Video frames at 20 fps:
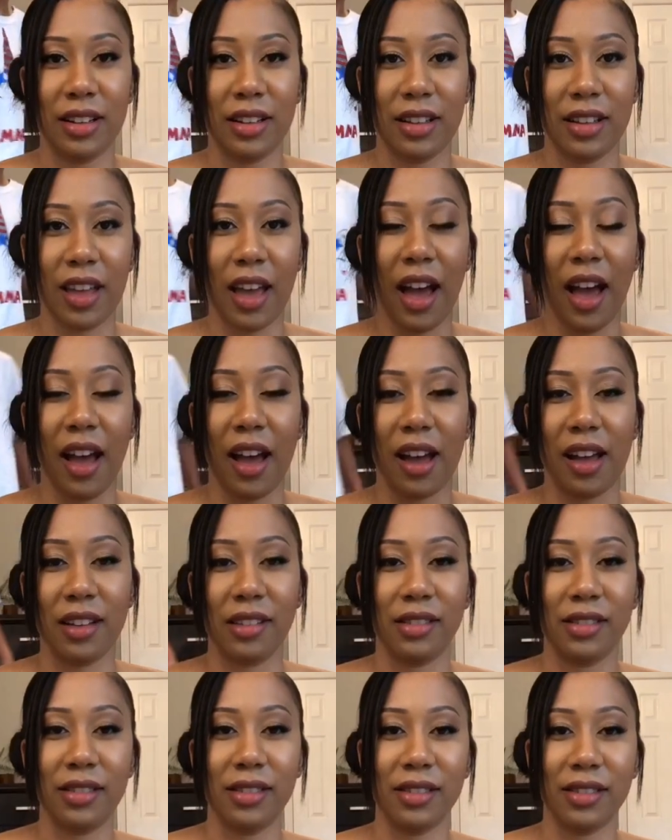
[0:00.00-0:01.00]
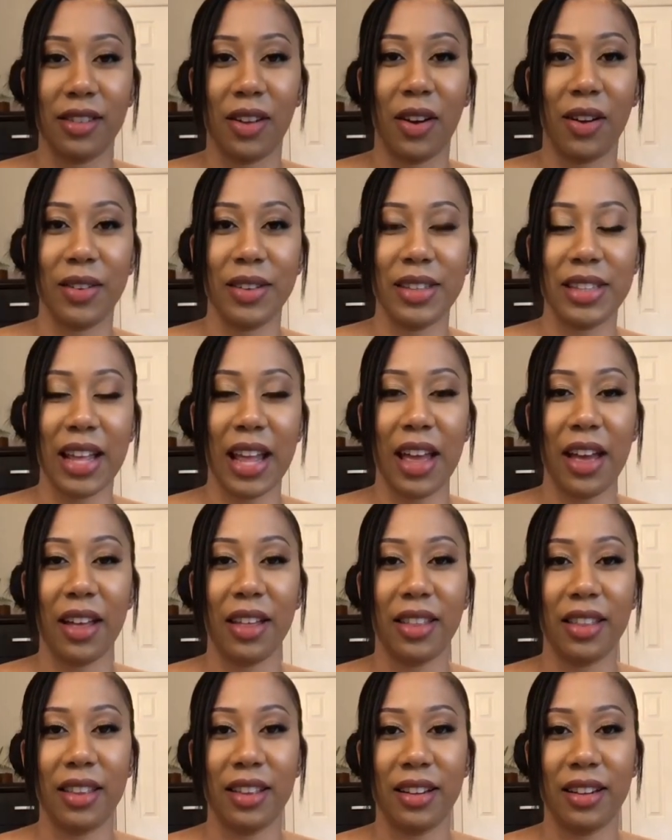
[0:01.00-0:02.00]
Yeah, always stay
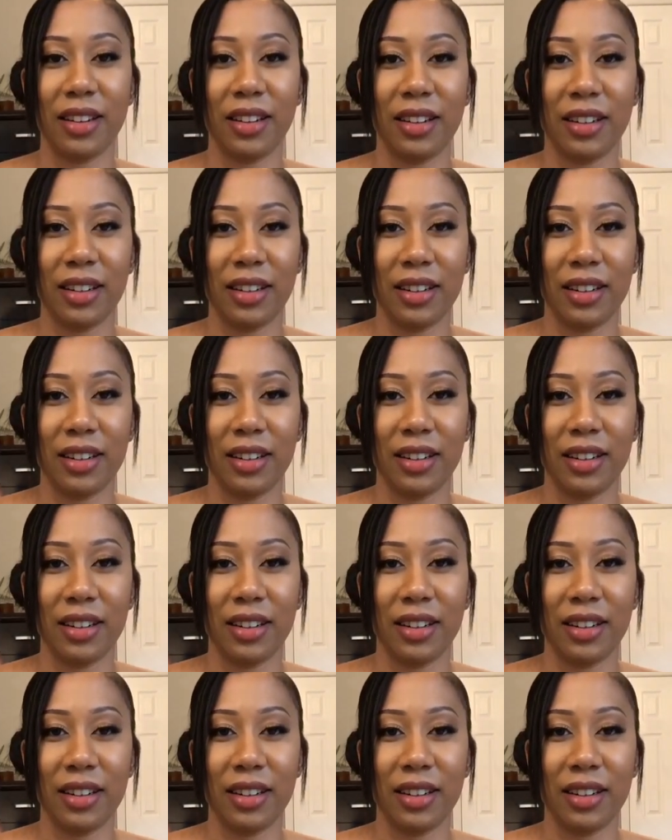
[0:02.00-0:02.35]
healthy.